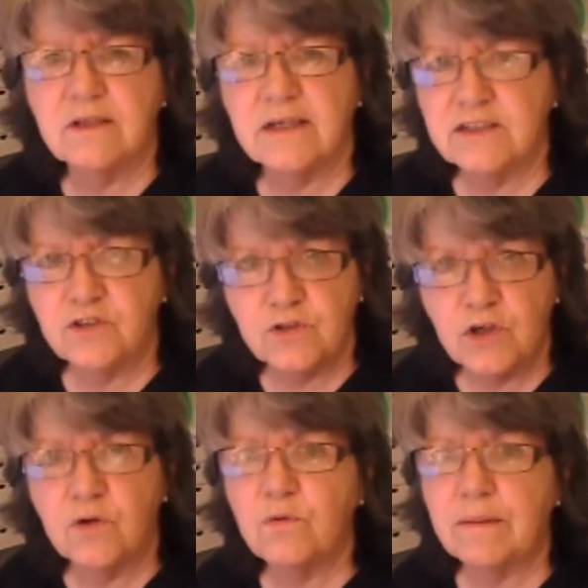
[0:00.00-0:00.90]
As you
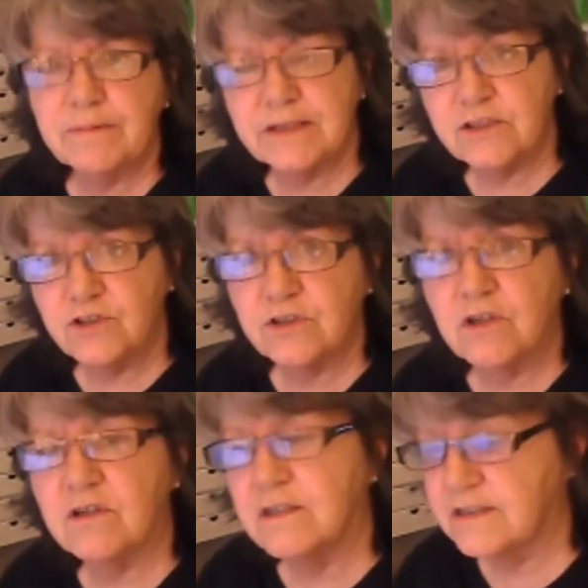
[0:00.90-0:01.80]
know, repetition
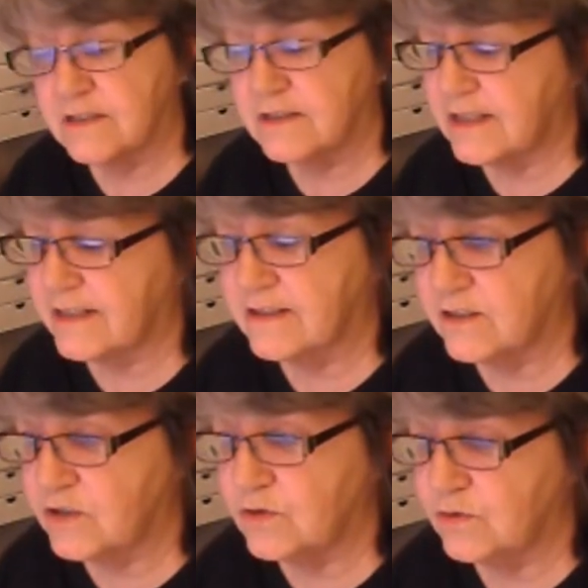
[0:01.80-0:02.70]
causes us
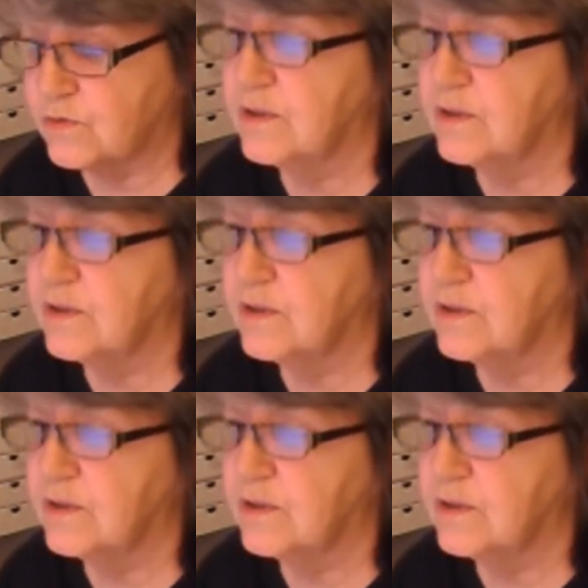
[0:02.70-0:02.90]
to